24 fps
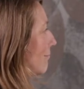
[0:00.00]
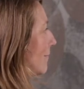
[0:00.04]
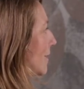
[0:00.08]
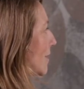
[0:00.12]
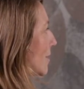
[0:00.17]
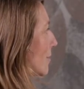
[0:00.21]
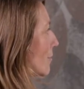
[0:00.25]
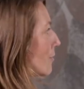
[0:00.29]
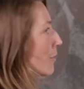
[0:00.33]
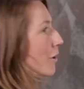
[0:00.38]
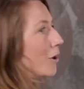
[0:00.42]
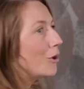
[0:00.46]

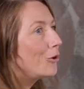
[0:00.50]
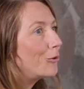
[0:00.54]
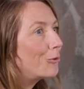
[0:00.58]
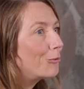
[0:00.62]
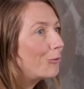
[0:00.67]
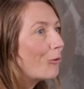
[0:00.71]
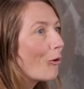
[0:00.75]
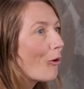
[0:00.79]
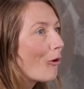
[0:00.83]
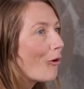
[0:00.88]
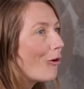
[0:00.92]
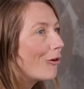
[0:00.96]
it's going to look
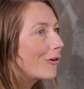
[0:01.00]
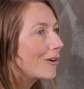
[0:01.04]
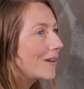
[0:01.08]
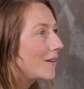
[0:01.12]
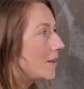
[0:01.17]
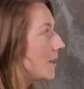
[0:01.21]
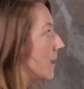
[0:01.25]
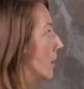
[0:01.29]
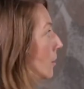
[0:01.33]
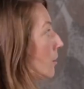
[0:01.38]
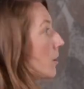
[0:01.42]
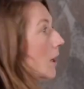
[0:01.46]
wrong.
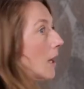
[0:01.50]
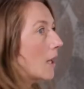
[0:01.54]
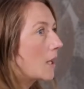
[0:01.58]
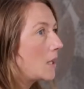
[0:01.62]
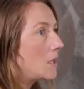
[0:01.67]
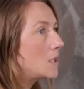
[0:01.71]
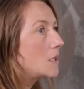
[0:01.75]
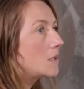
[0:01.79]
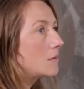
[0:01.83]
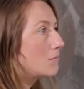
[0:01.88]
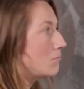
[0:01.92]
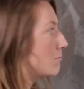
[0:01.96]
It'll look like
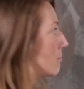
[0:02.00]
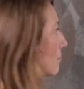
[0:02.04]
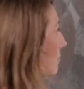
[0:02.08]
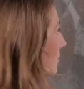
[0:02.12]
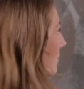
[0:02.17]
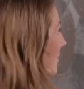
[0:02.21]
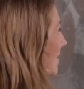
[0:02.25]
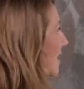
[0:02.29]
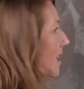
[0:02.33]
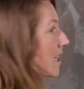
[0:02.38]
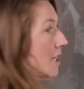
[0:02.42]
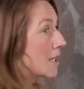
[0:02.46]
he's
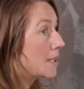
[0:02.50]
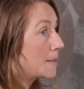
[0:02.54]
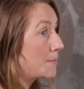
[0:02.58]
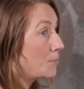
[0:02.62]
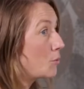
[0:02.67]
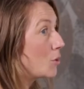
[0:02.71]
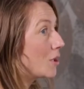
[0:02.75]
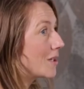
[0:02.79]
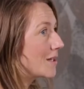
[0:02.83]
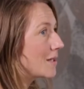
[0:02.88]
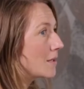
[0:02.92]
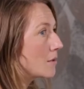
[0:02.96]
taken his
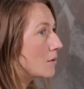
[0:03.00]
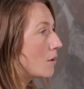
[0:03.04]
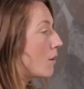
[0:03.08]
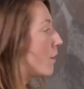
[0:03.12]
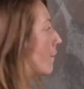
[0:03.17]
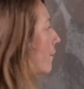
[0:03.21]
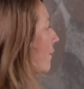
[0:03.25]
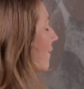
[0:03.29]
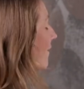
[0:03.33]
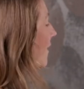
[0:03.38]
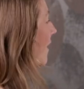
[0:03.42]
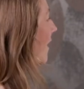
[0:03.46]
braces
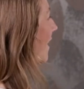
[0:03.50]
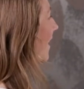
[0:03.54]
off.